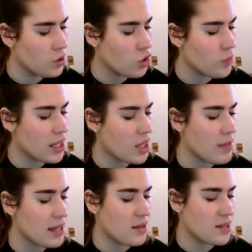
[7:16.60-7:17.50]
"Coming in a
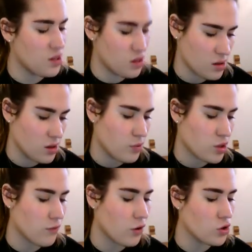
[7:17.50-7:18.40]
minute, nurse, but
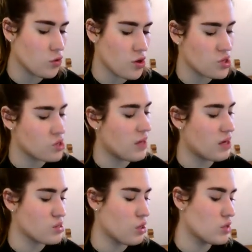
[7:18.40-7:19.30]
I've got to watch this
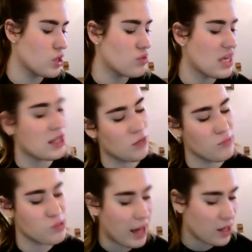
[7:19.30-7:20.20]
mouse hole till Dina
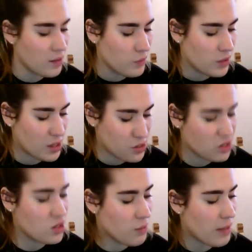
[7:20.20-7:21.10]
comes back and see
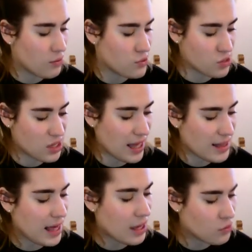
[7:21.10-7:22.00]
that the mouse doesn't
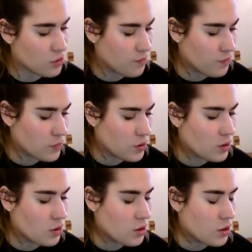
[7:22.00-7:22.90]
get out."
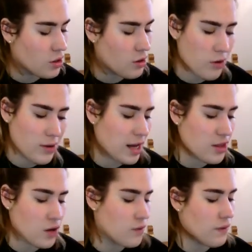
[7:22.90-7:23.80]
Only I
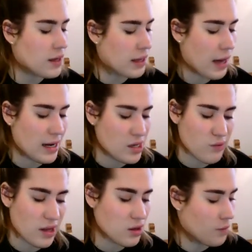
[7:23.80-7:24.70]
don't think, Alice
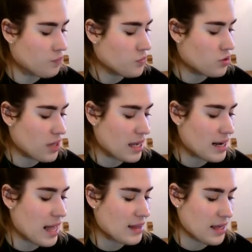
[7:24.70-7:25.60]
went on, that they'd
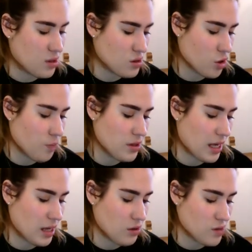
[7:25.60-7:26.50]
let Dina stop in the
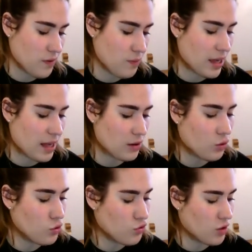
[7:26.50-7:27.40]
house if it began
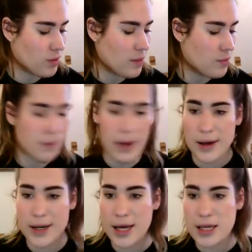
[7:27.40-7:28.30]
ordering people
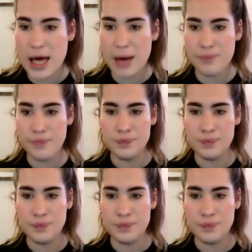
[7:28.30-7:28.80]
about like that.